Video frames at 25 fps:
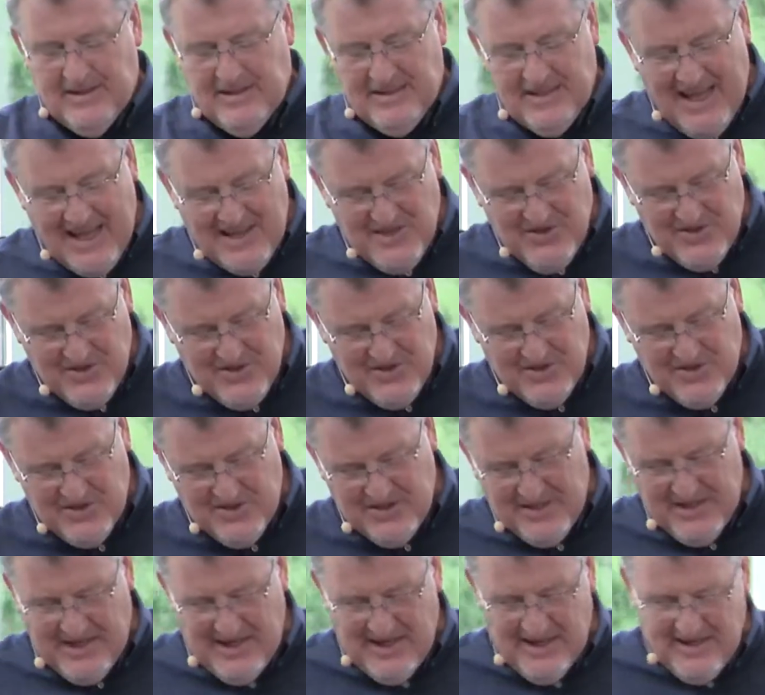The last
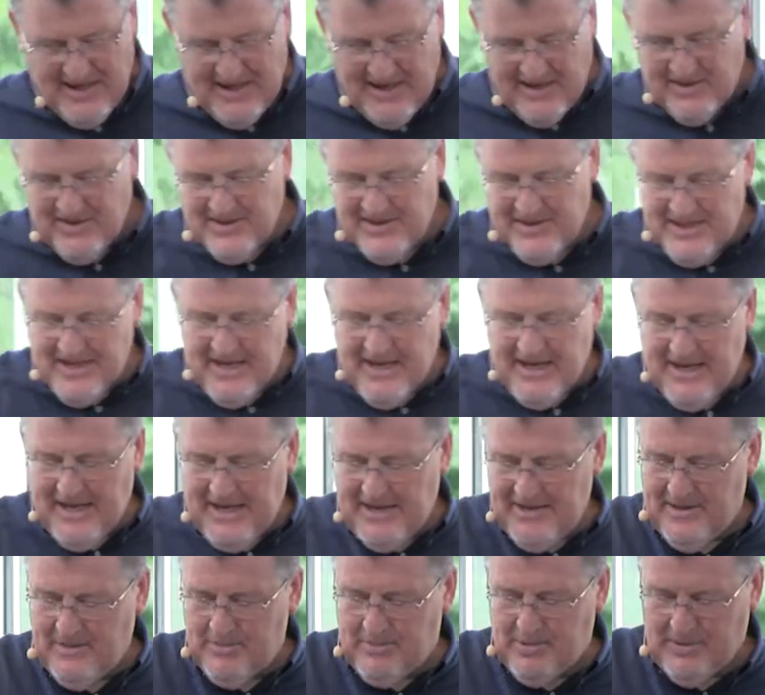church that Ellen and I
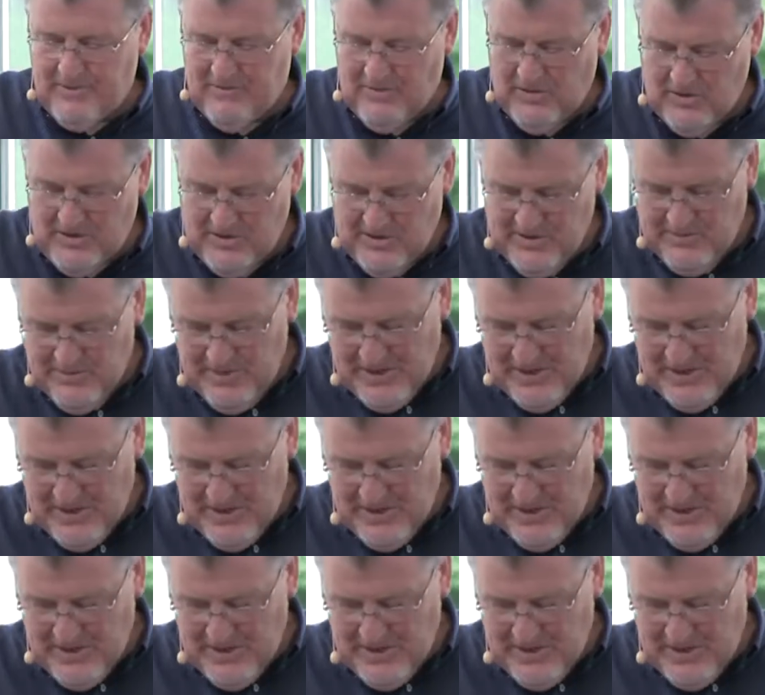had the privilege